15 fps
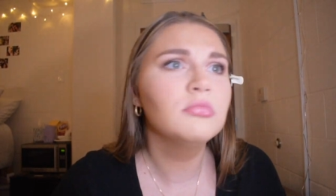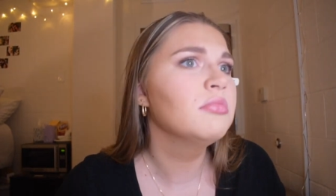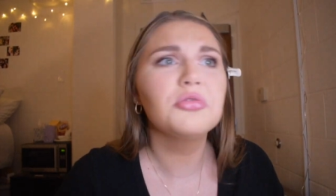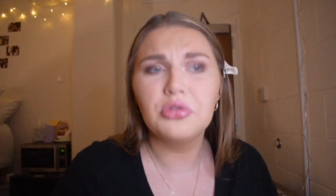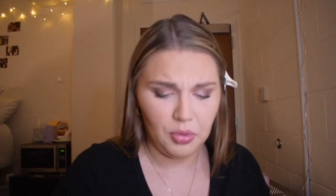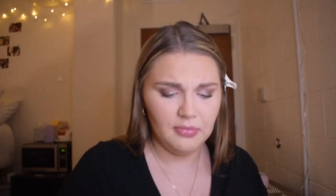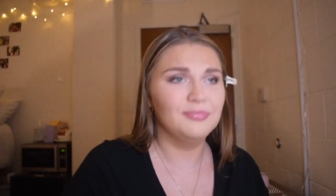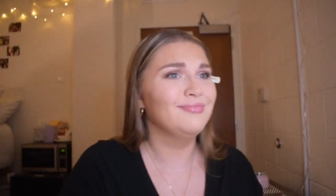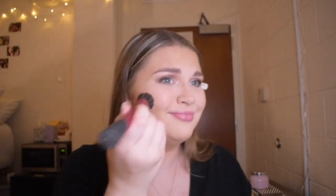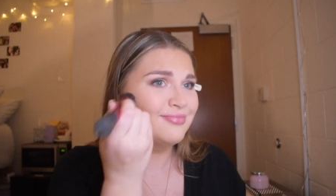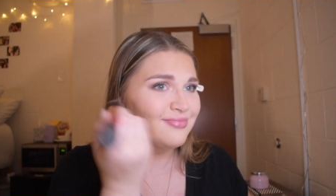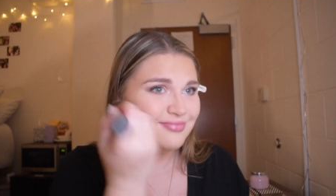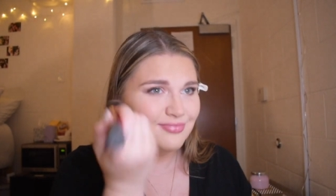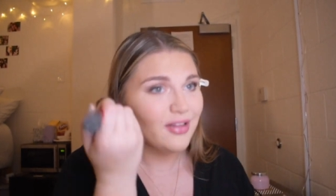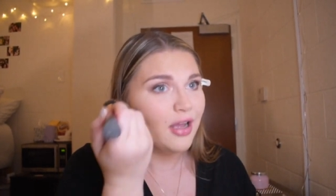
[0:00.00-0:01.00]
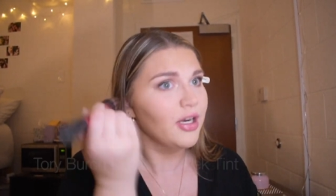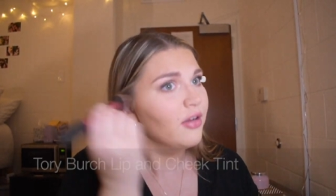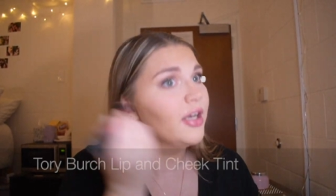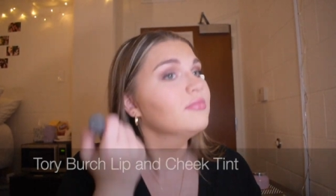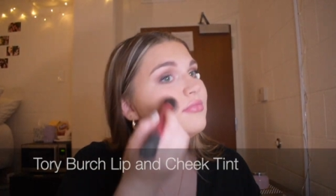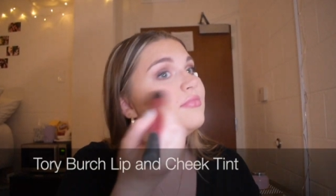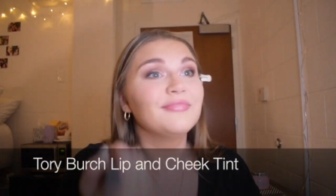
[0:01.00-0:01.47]
what I will do is I will
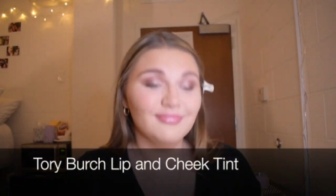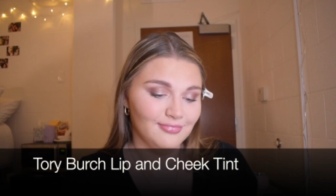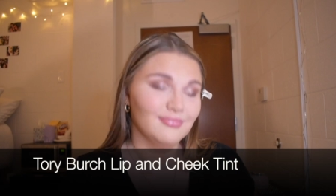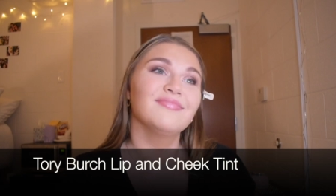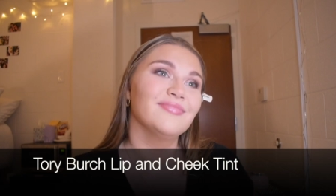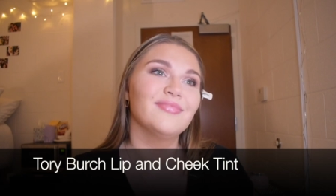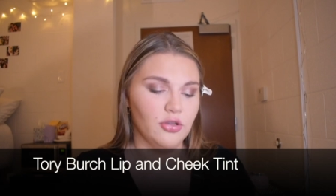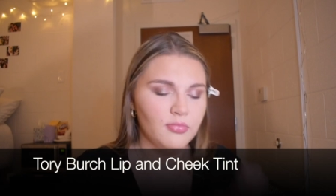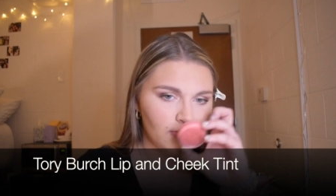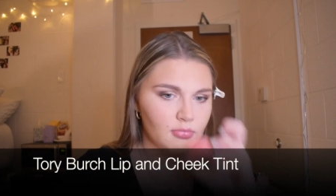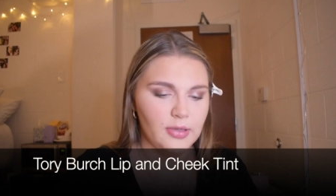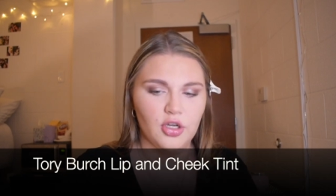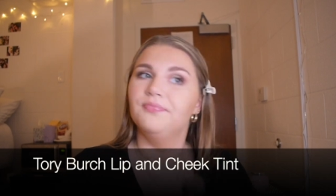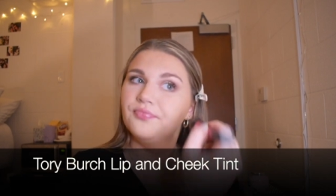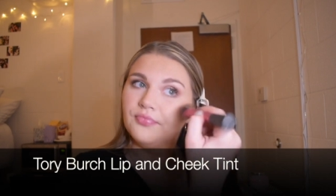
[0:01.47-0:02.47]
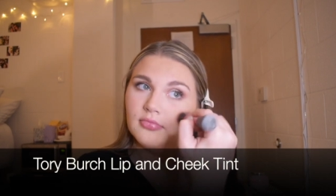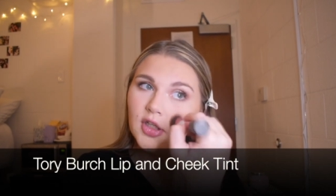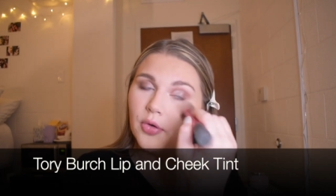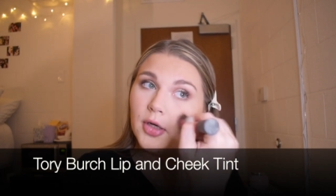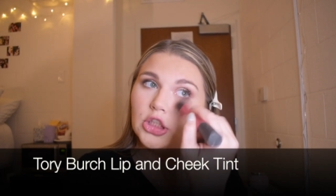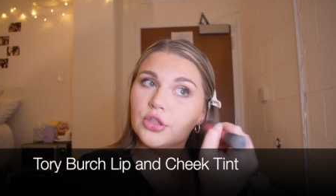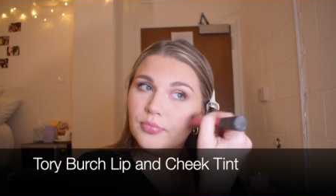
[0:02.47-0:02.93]
take this
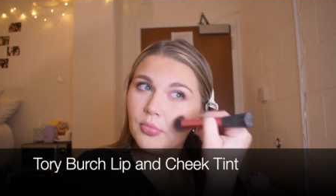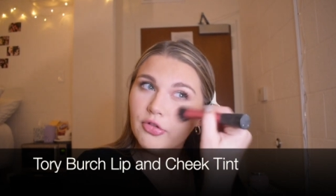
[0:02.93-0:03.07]
cream